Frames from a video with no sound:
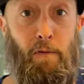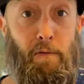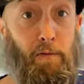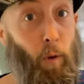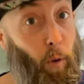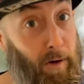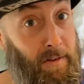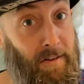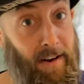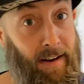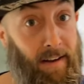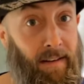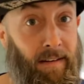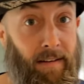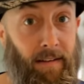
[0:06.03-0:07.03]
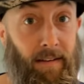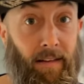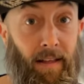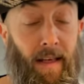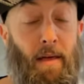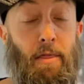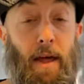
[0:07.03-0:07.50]
Fortune.
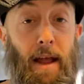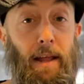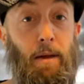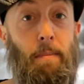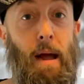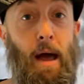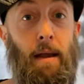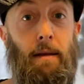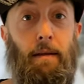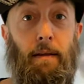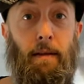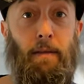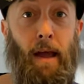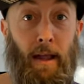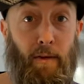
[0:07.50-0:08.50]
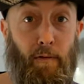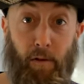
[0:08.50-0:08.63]
Thank you, man. Thank you